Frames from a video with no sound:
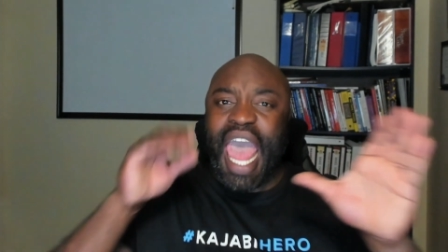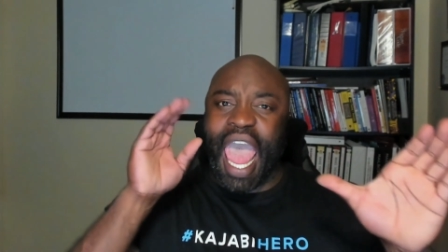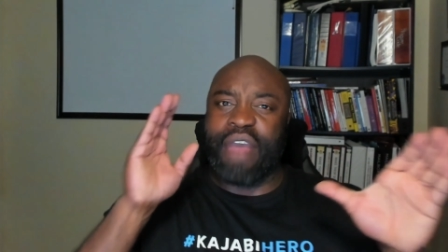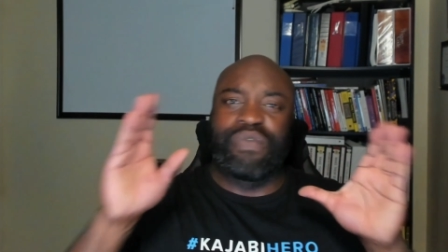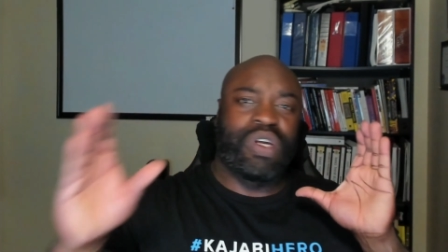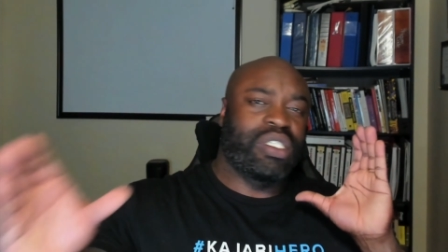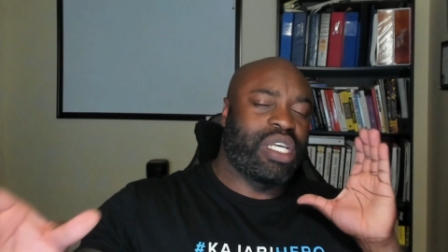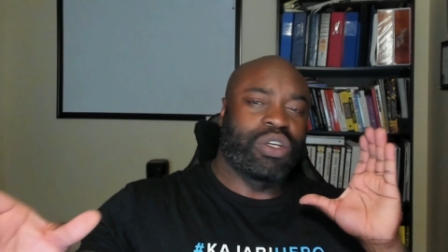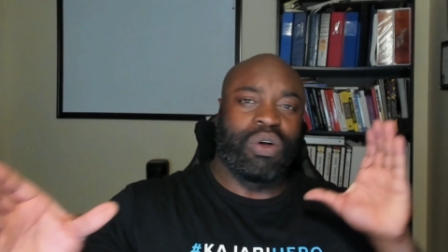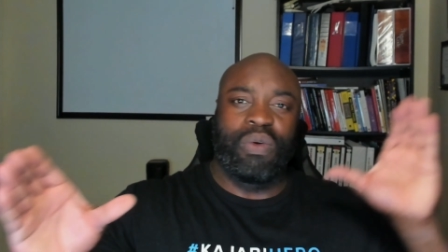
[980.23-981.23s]
every
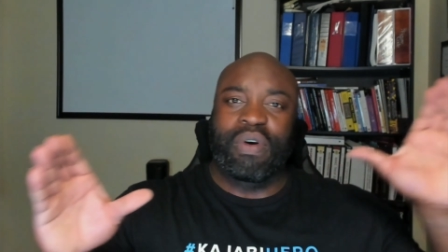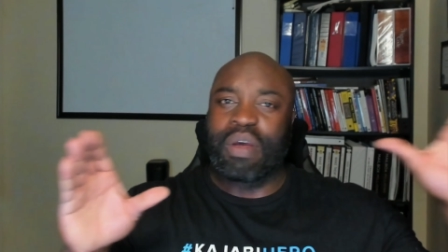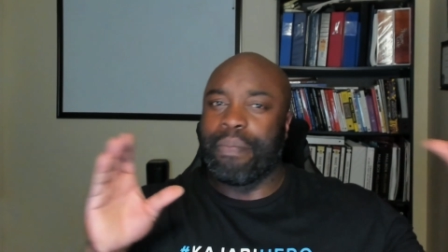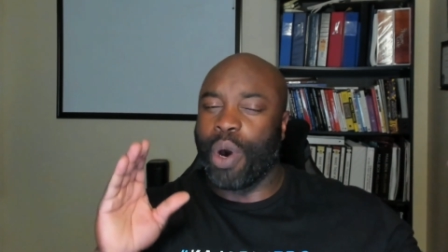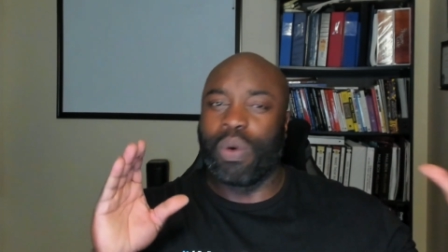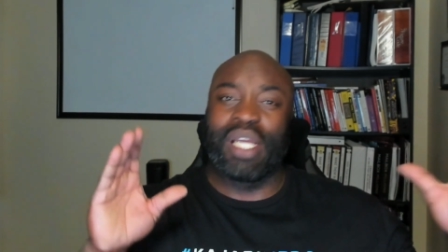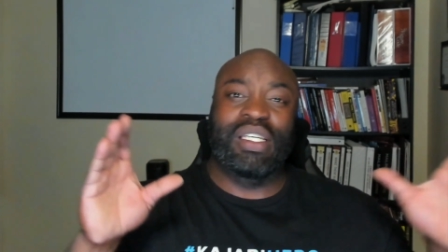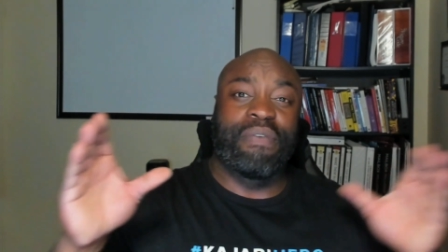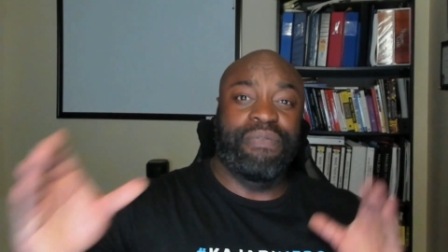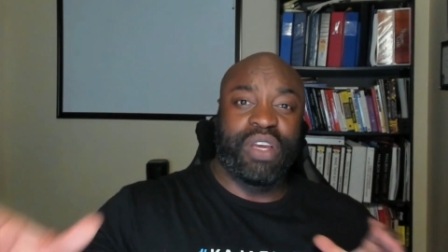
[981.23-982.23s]
single component
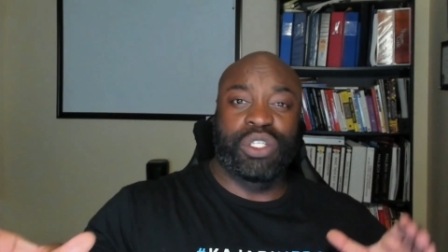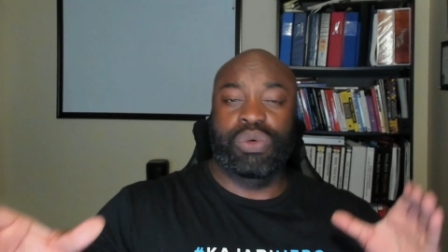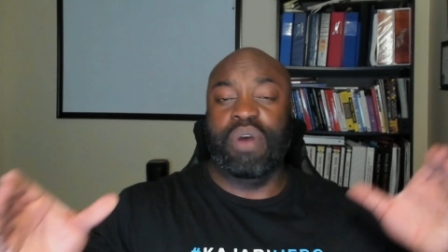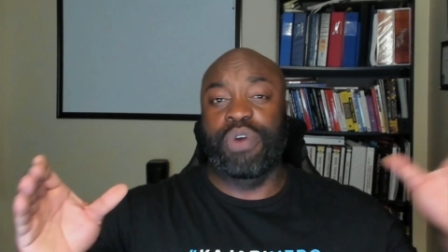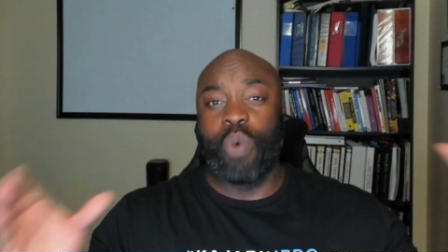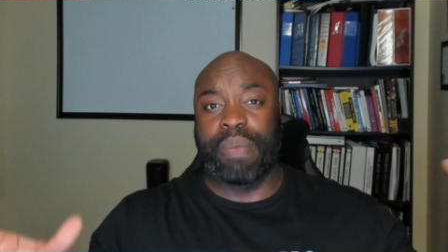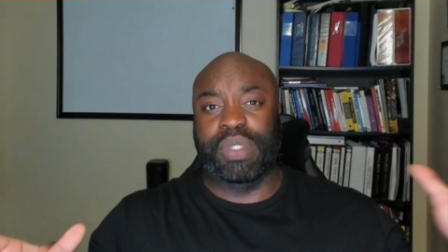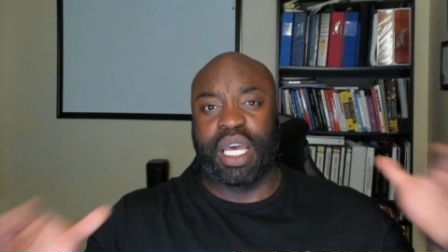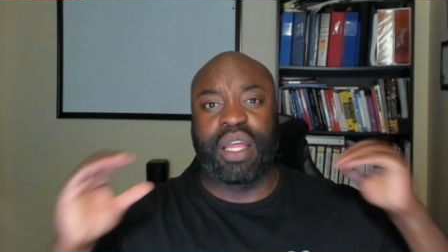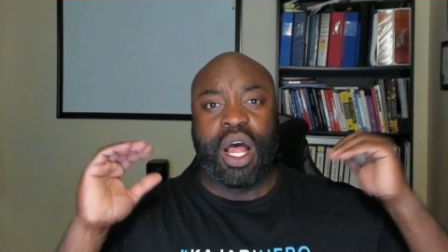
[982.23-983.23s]
and feature of your
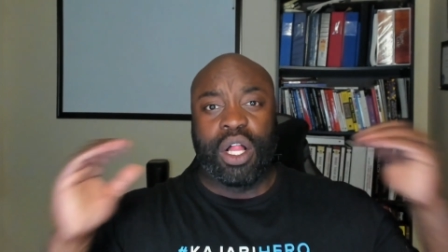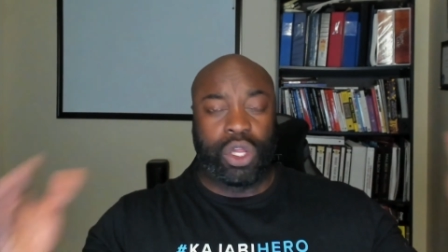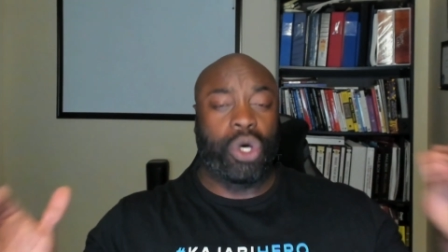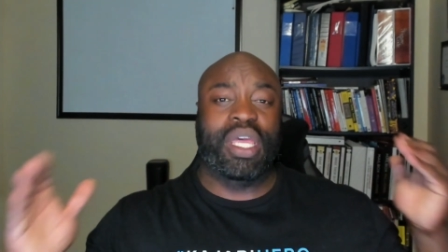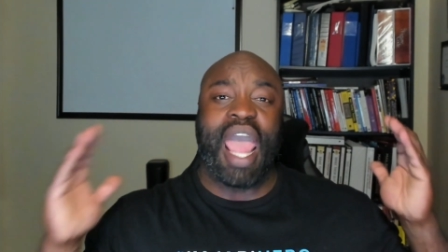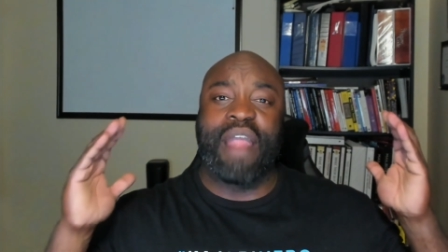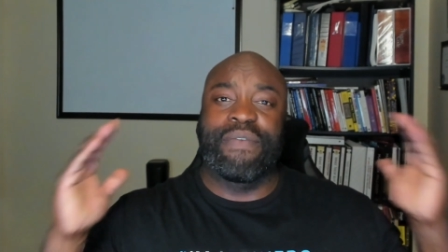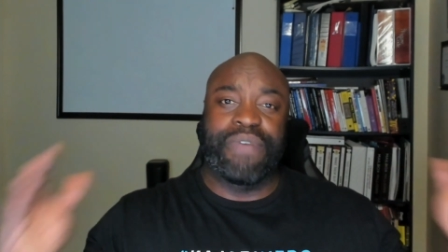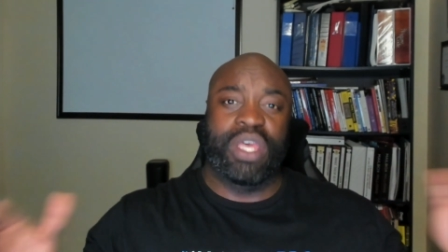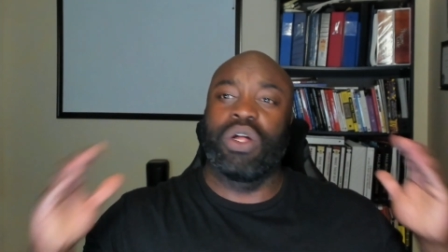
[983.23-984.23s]
website look and
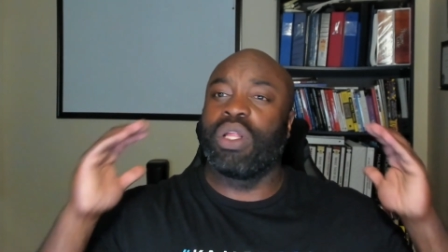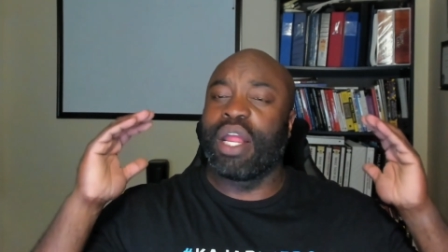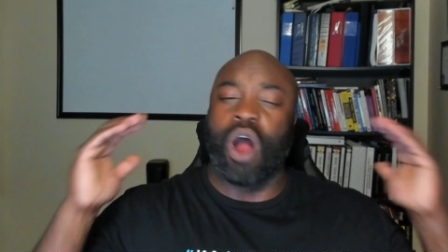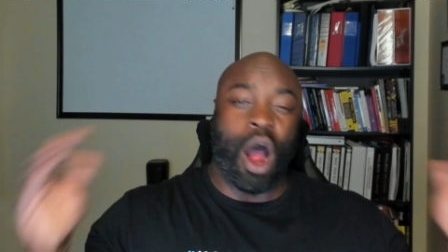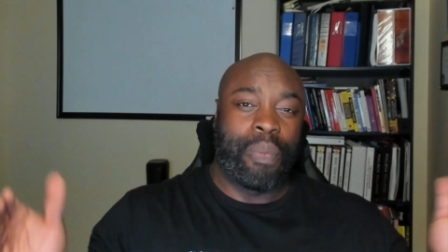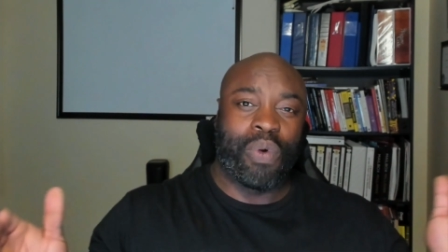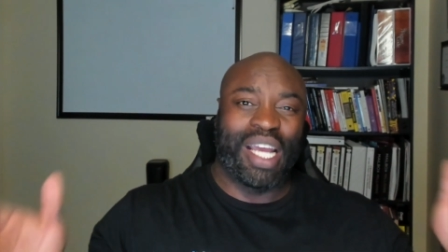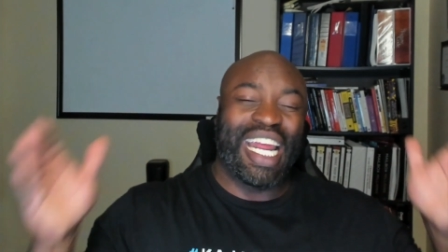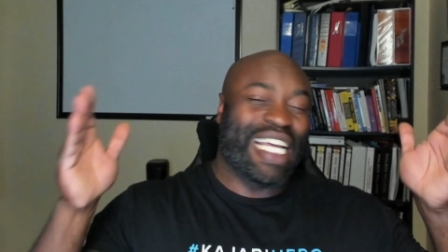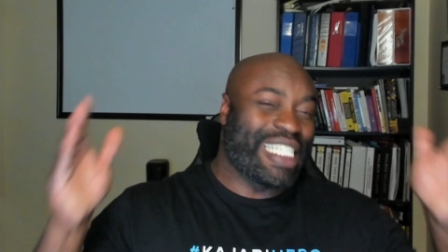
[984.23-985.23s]
feel and
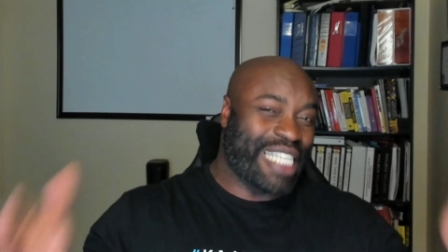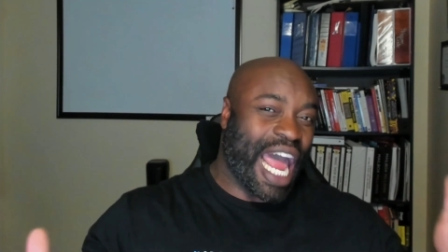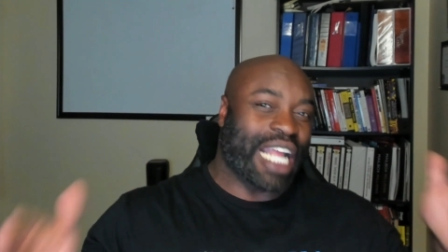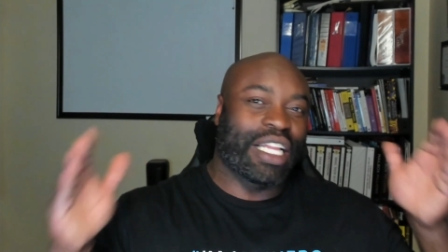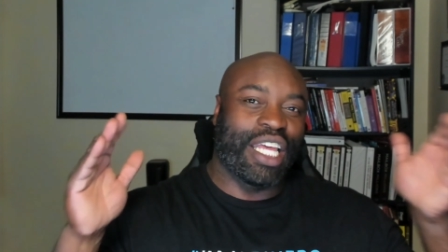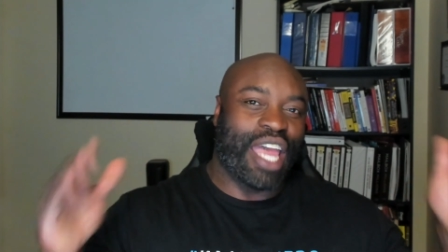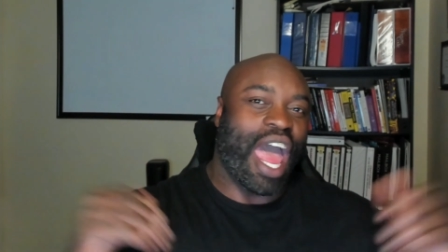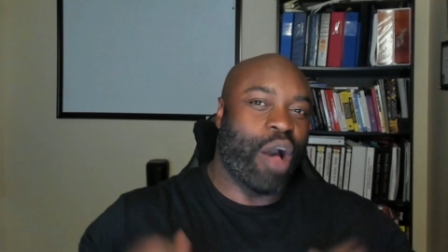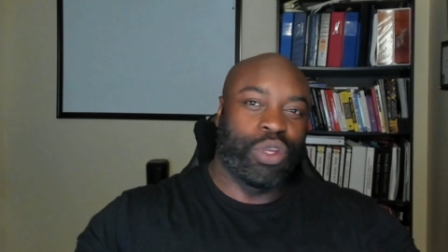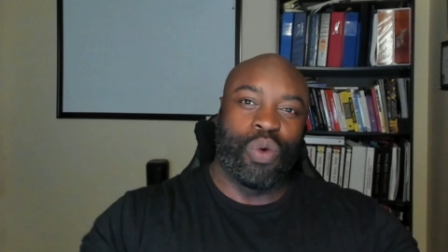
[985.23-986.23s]
operate exactly
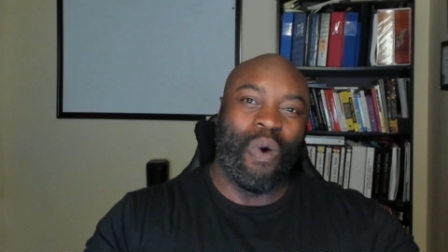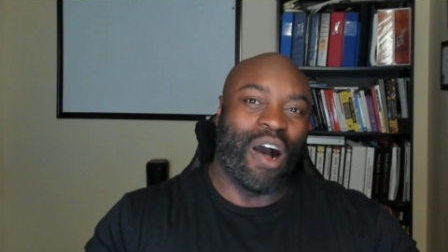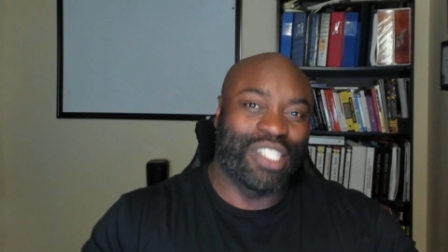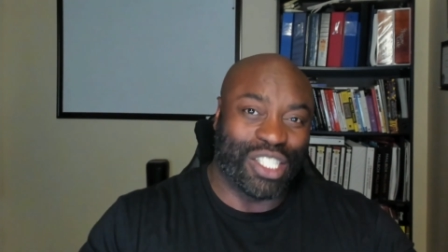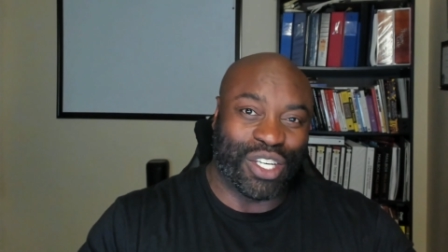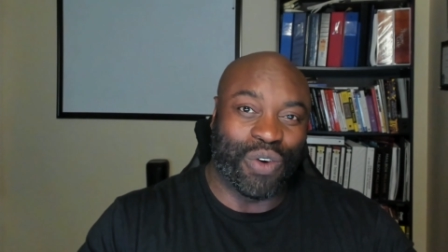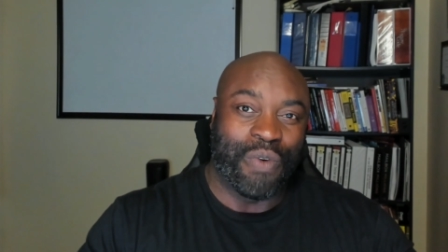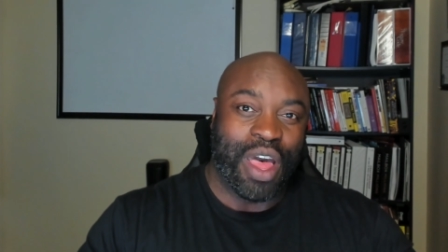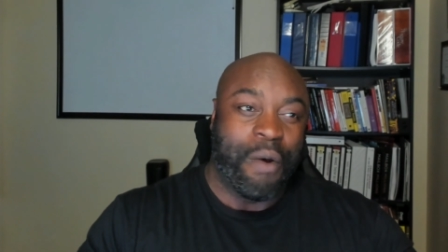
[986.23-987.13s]
how you want it to.